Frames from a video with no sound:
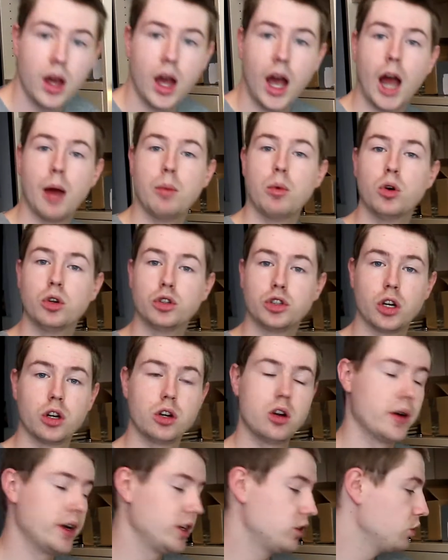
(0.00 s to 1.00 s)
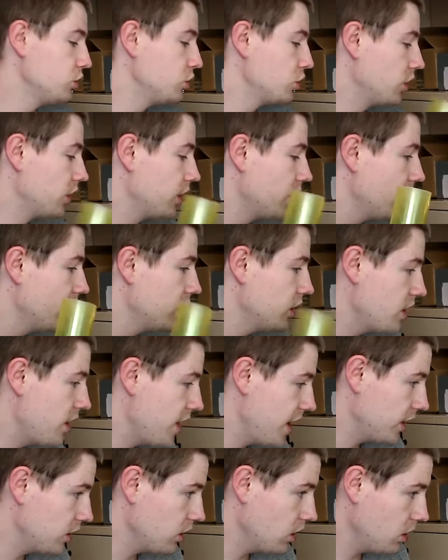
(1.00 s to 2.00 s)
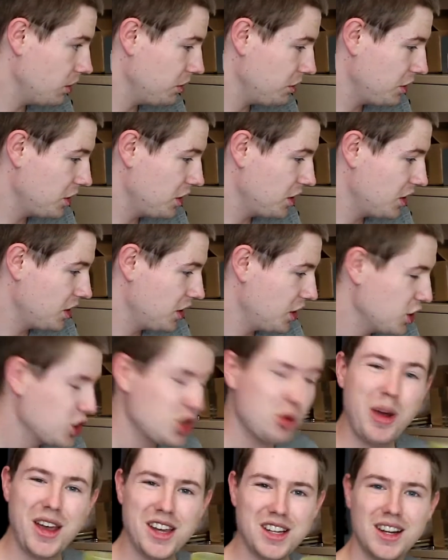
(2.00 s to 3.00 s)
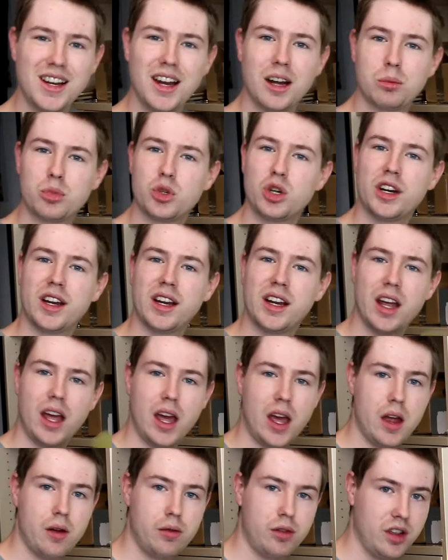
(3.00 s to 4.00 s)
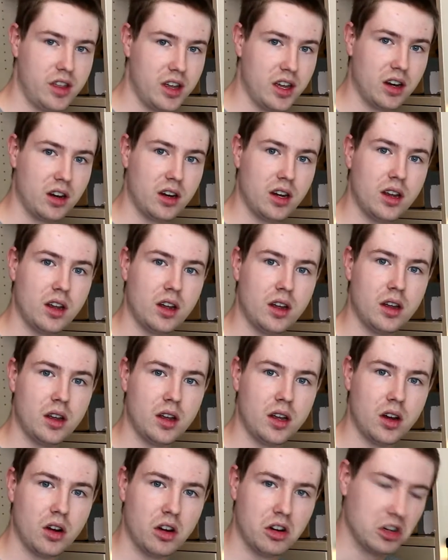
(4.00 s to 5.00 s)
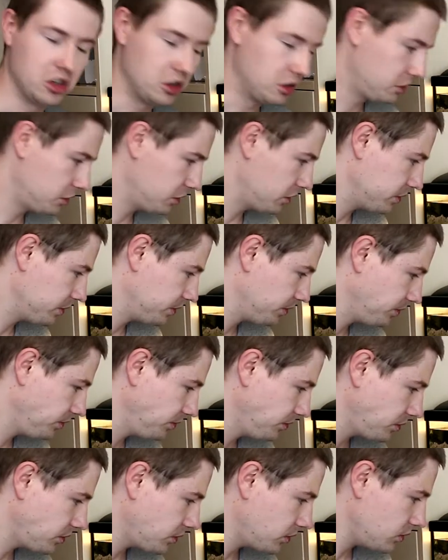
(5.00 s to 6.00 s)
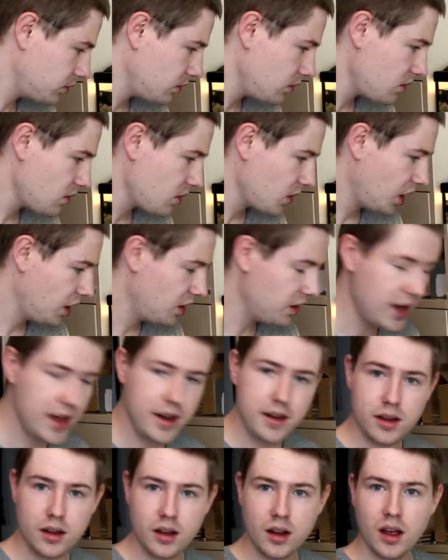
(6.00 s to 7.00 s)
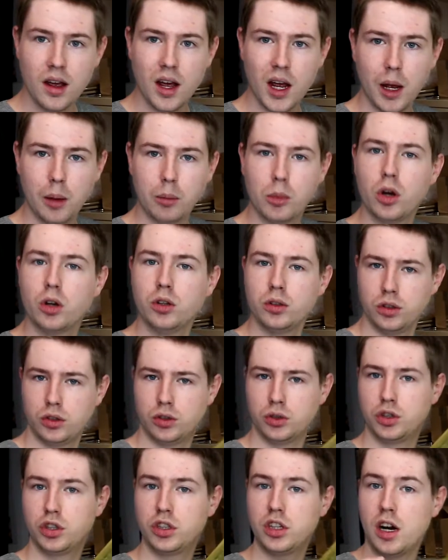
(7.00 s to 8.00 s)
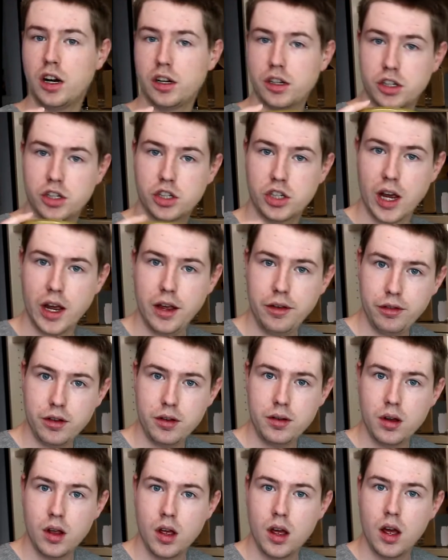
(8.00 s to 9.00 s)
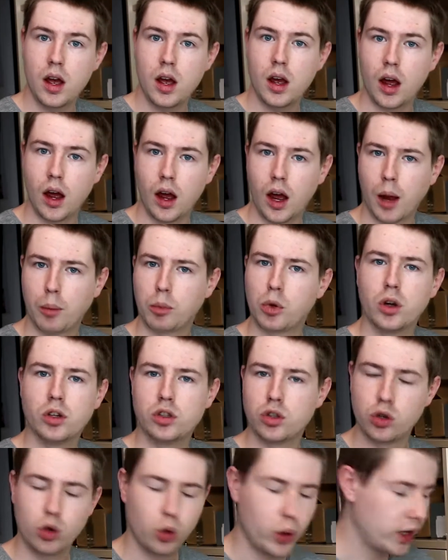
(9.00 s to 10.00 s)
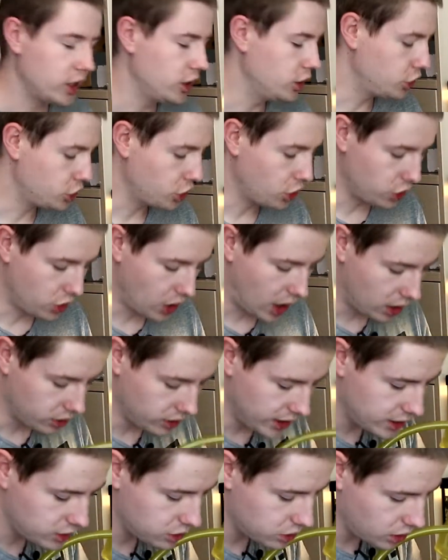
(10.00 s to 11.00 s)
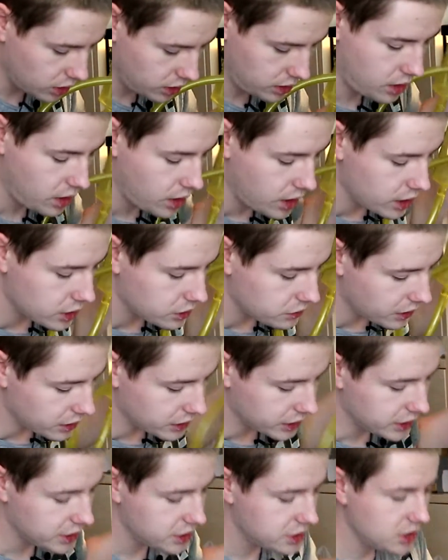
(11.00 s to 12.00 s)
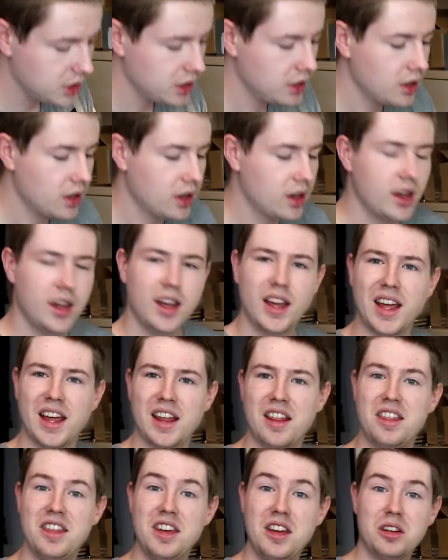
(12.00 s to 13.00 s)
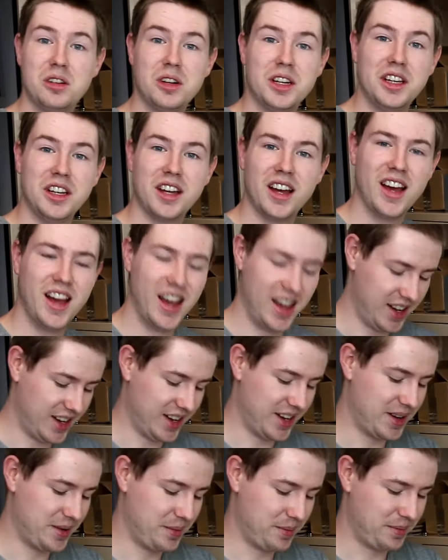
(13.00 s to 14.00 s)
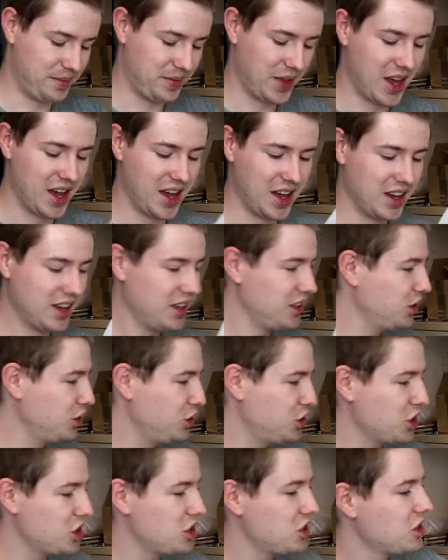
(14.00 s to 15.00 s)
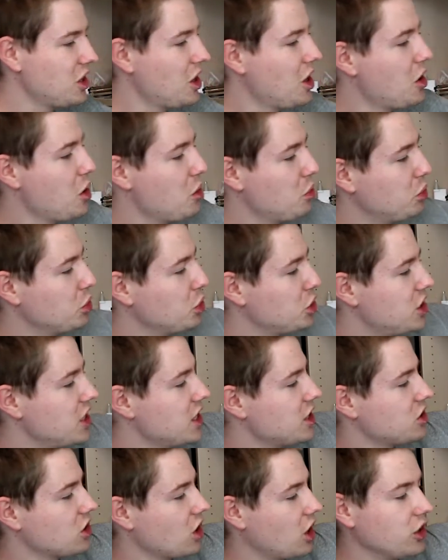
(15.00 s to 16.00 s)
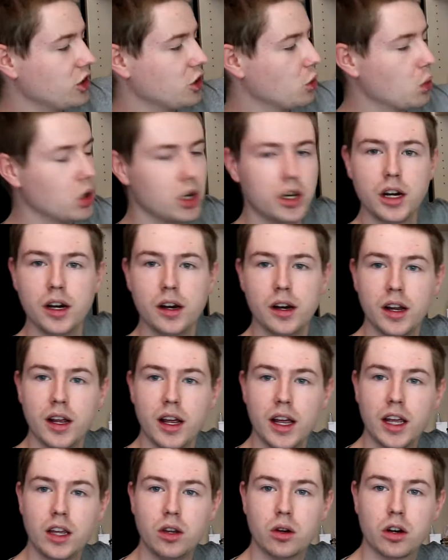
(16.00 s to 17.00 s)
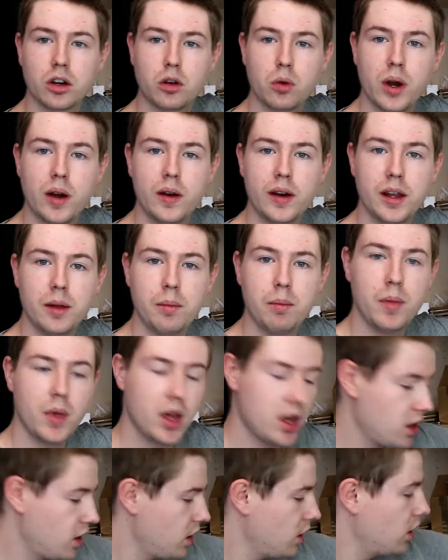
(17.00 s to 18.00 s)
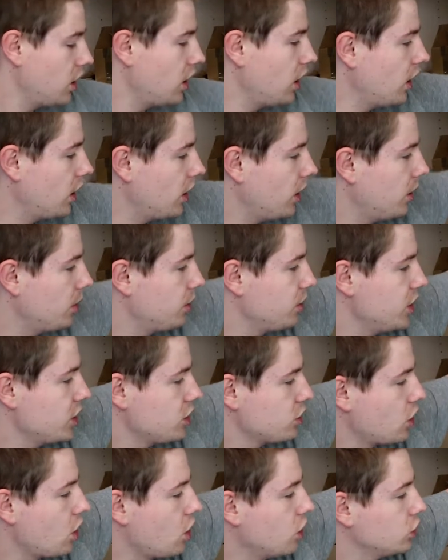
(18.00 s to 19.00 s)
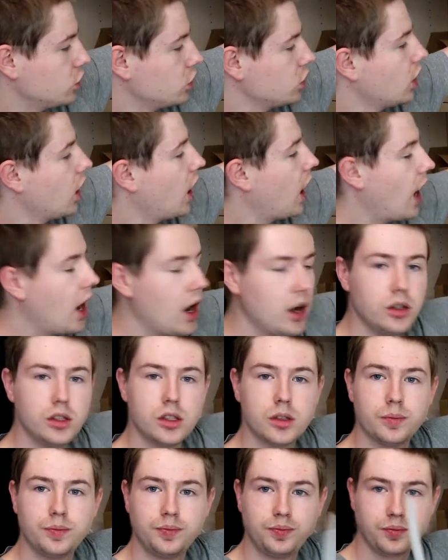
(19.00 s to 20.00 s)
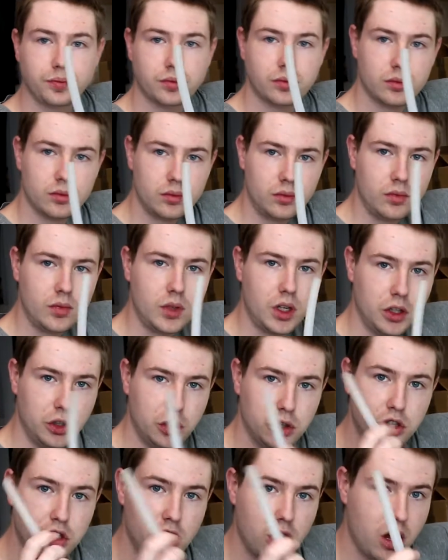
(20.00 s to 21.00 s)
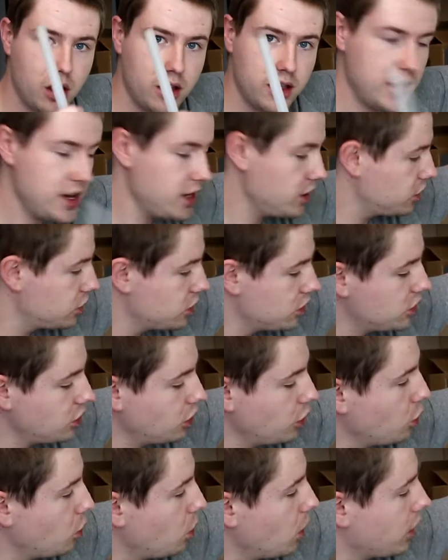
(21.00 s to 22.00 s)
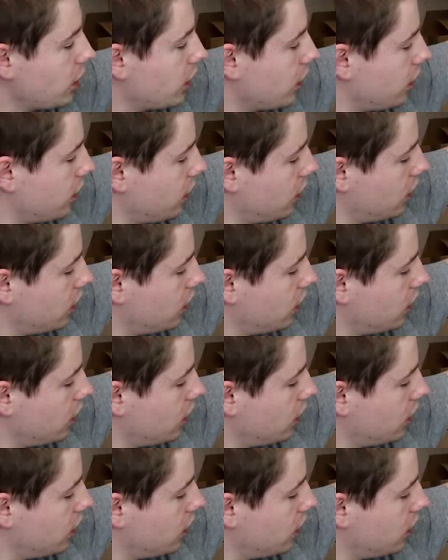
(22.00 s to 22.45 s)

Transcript: I'm also going to turn that off. So basically I'm turning everything off. Then I'm going to start a siphon. I'm going to quickly show you how that's done. It's very easy. In theory, you just push this underwater in your aquarium. This goes out. You suck on this till the water